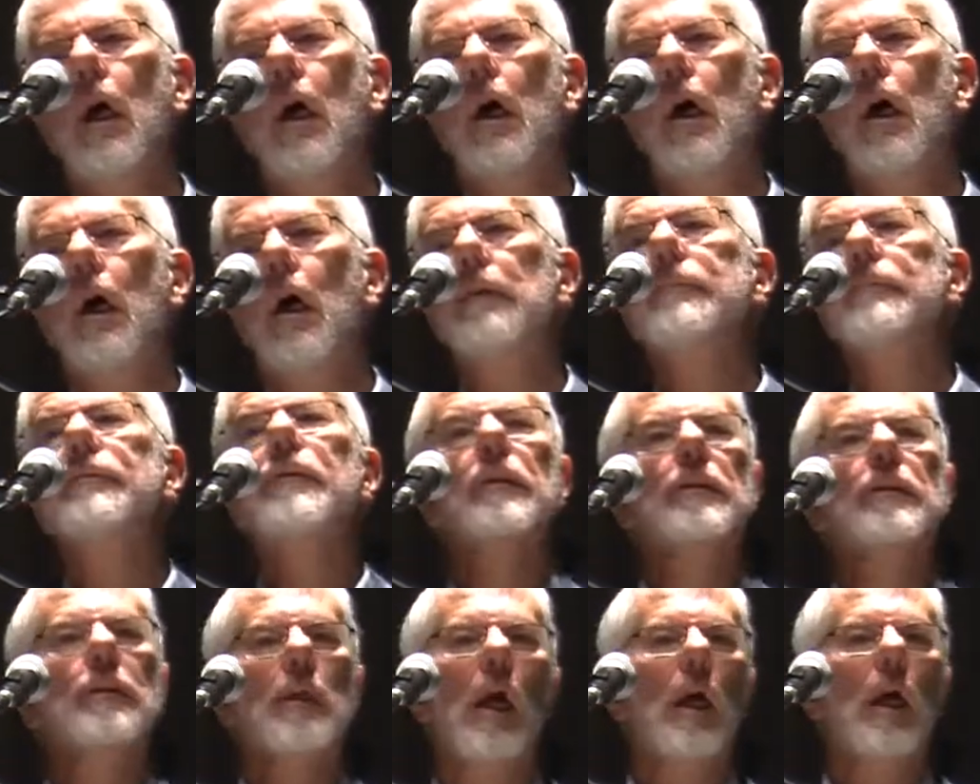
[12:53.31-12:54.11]
of the
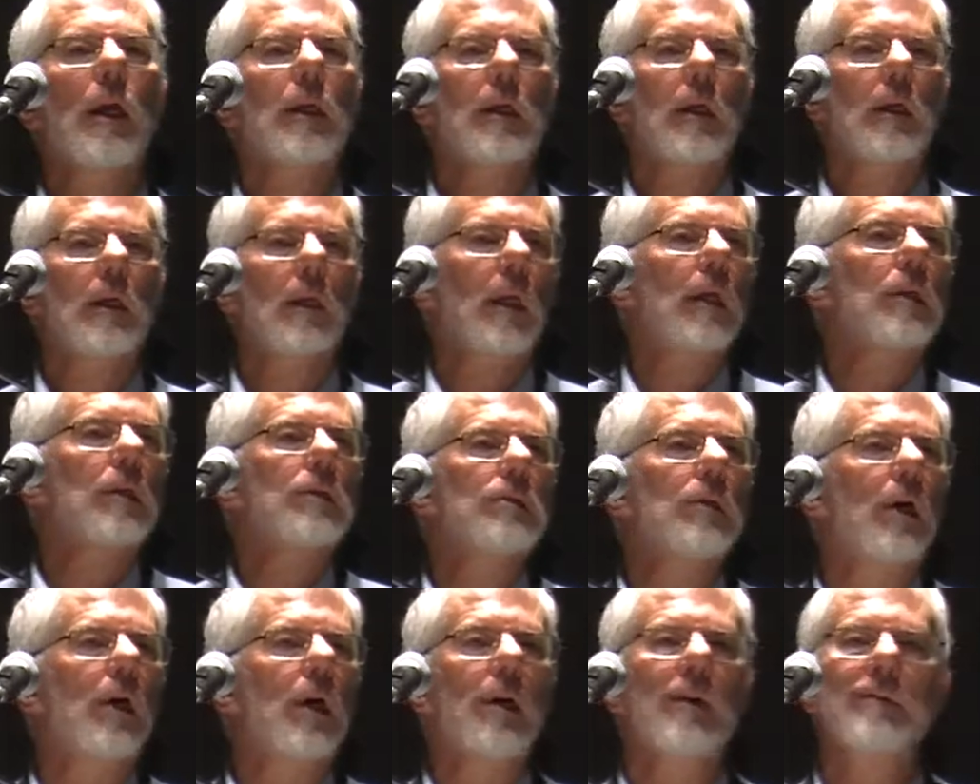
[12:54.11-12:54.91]
psyche, each
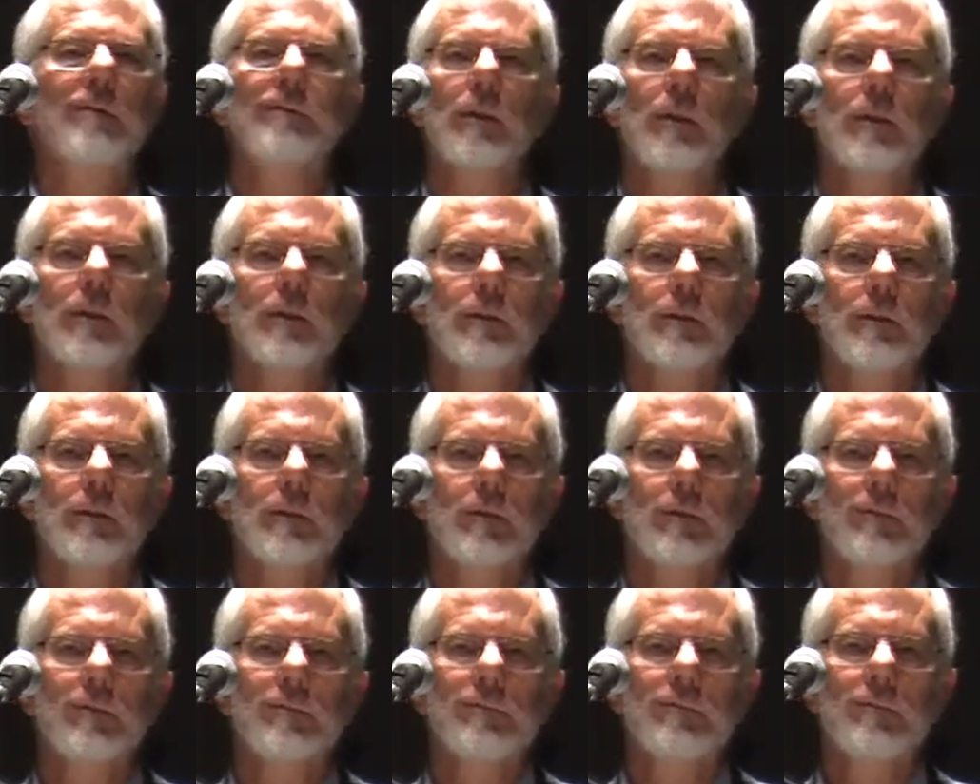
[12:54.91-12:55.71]
one of us.
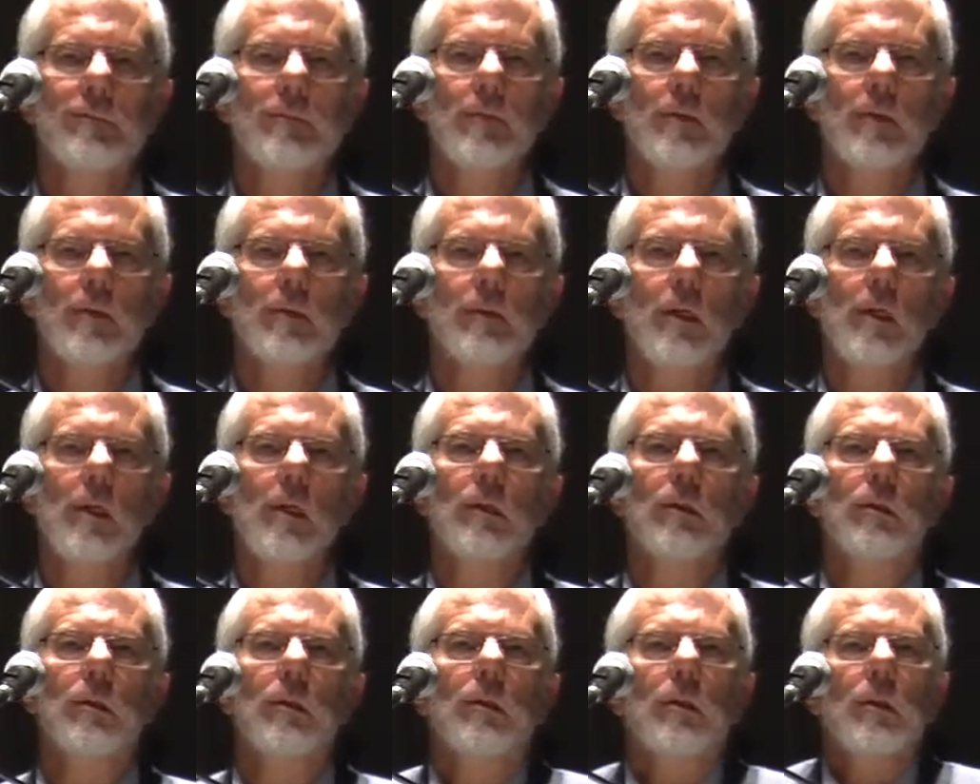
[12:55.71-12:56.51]
We
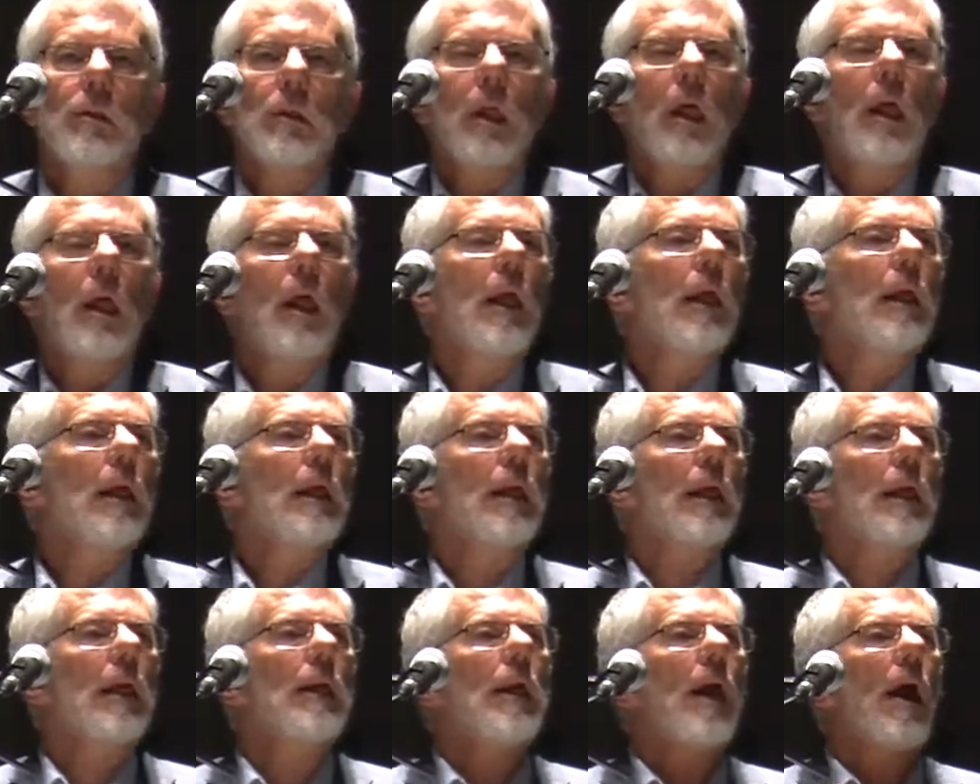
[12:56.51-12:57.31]
all
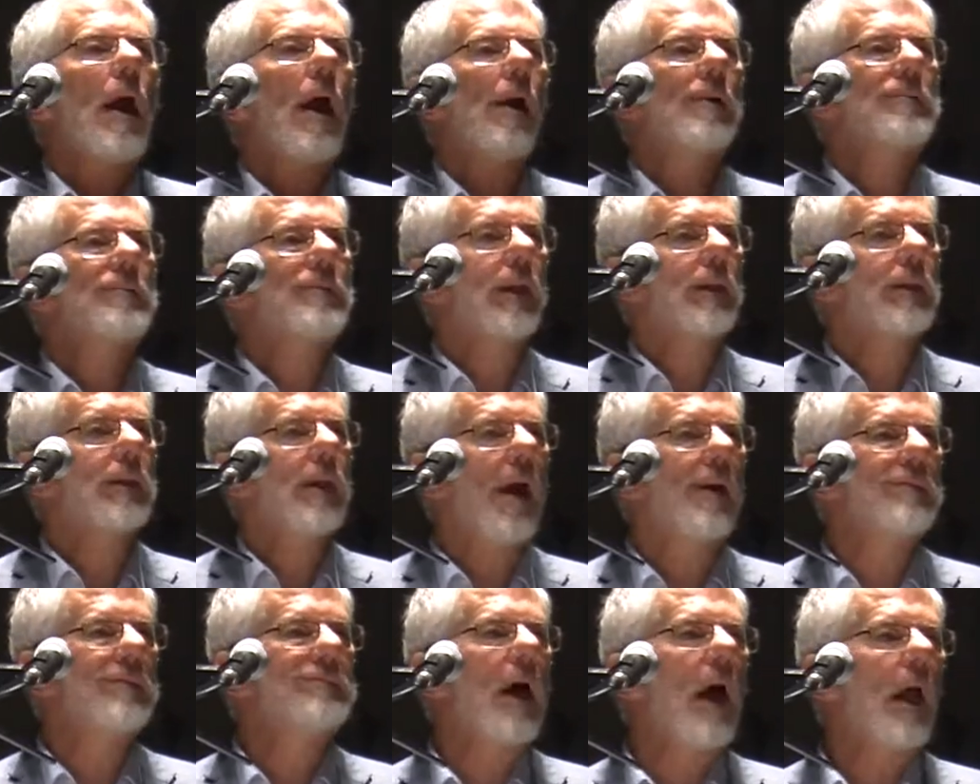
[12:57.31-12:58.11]
inhabit
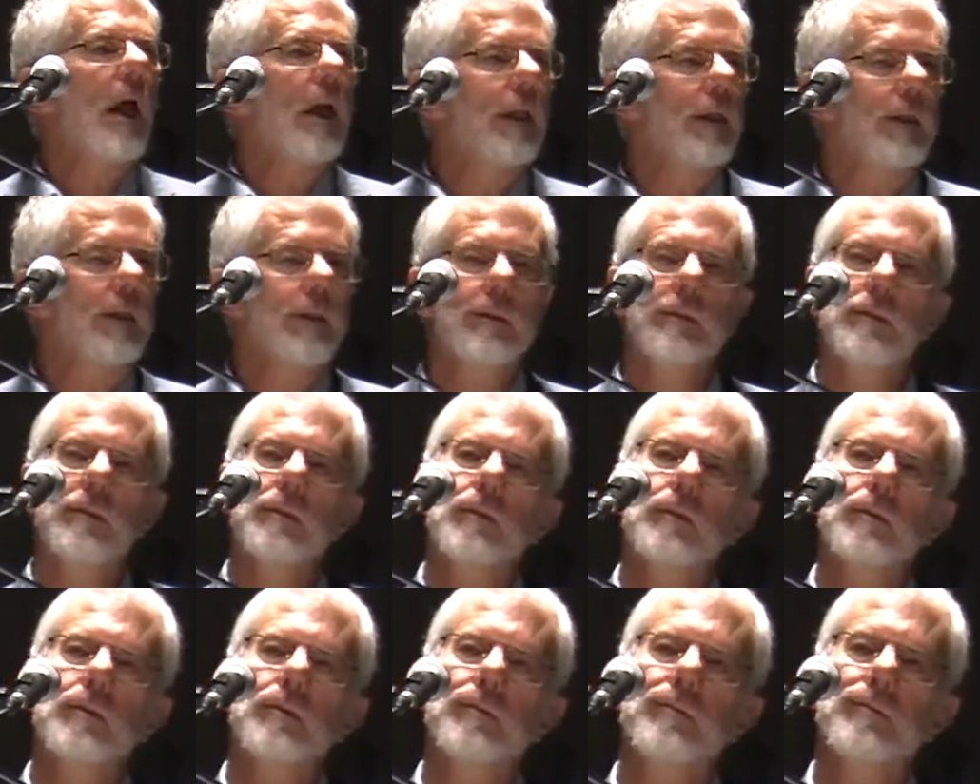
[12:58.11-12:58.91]
that balance.
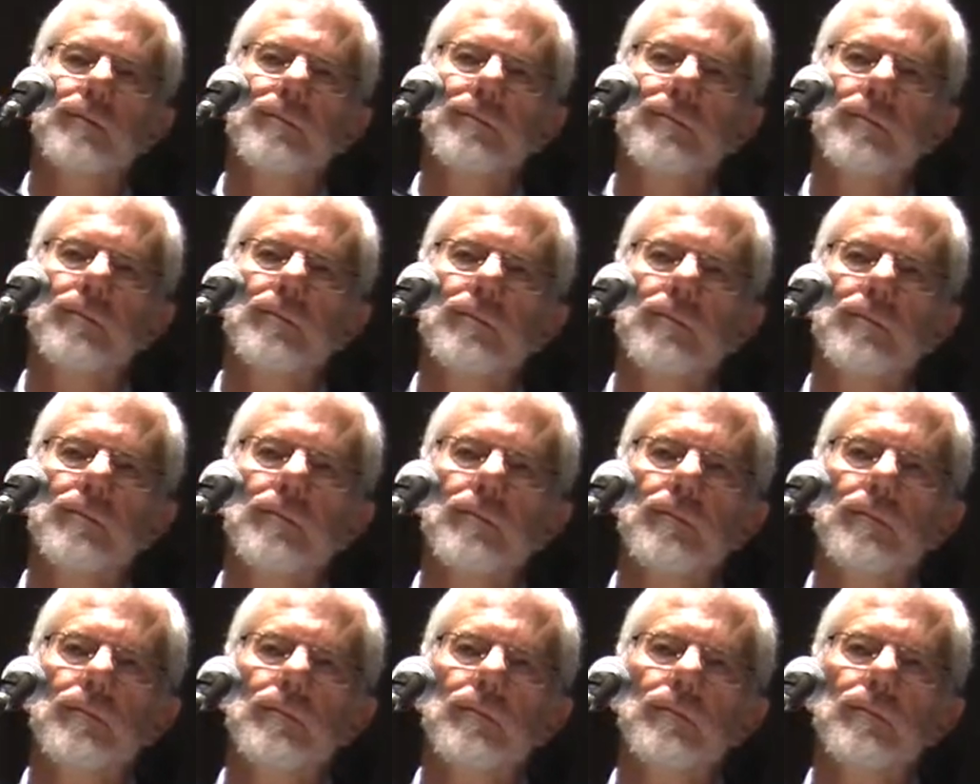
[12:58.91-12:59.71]

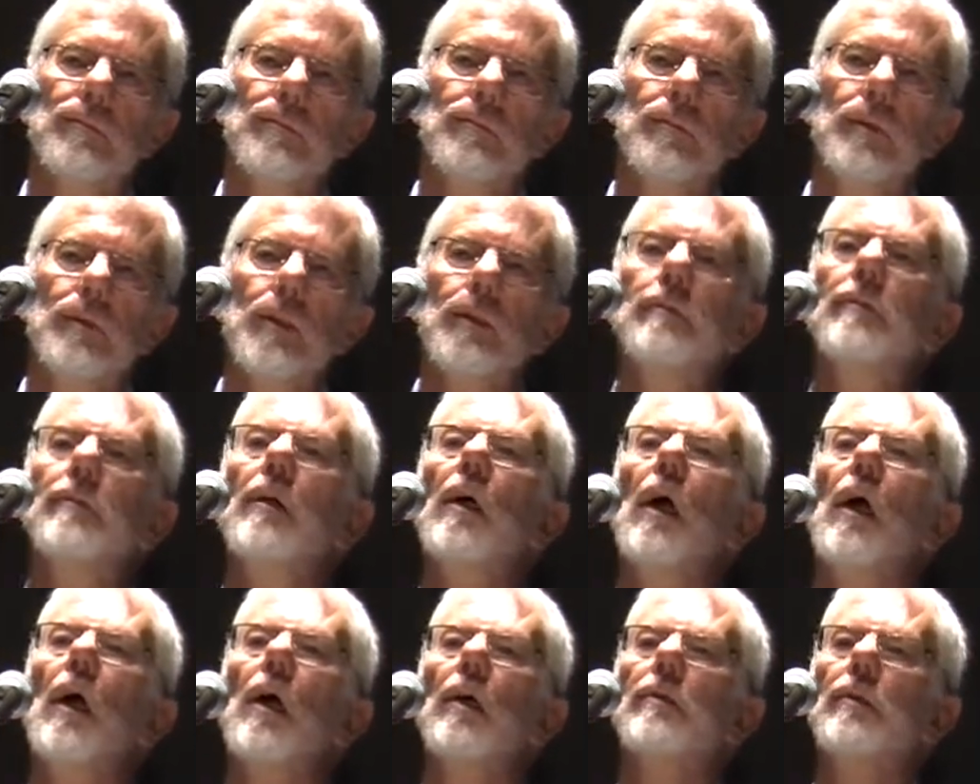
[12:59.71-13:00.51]
We
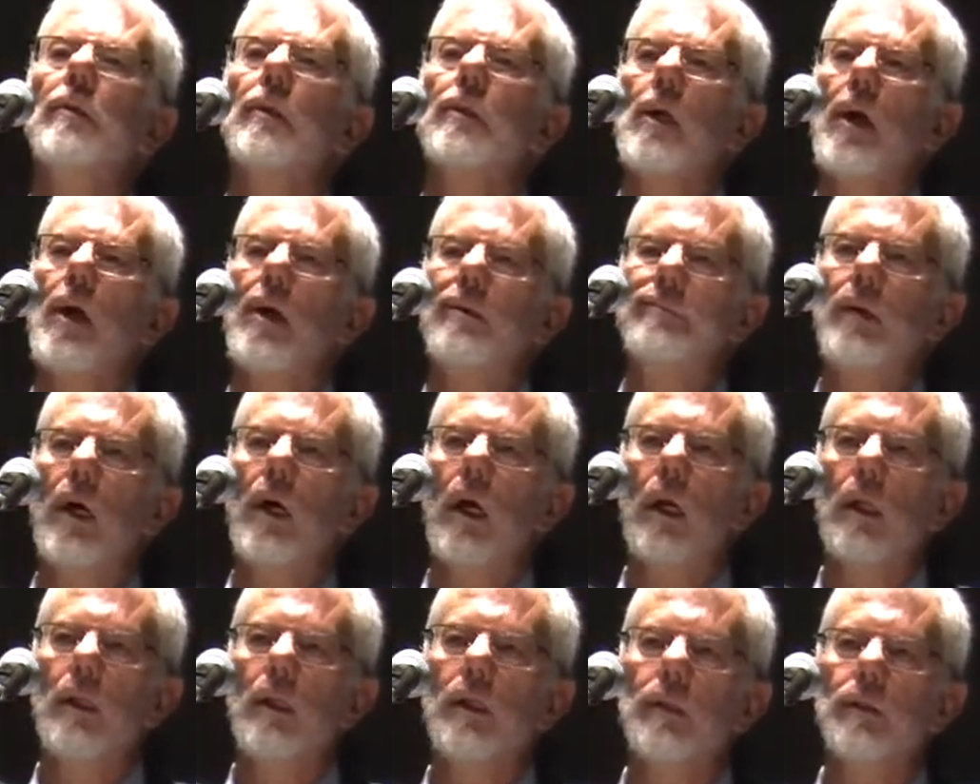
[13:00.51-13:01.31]
work with that
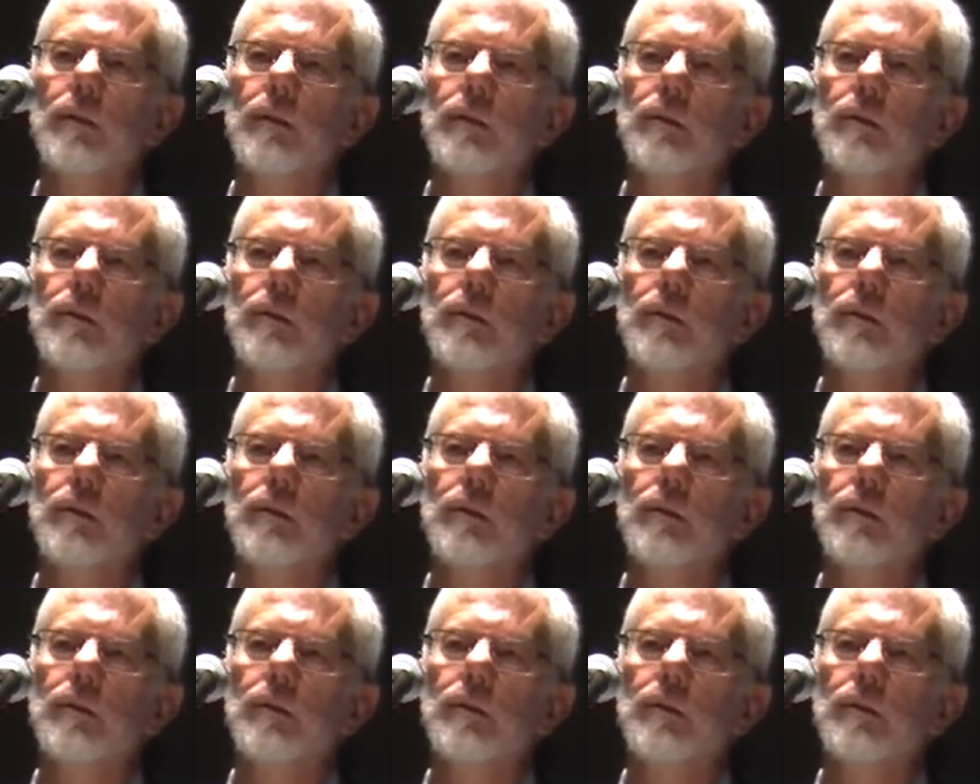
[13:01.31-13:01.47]
balance.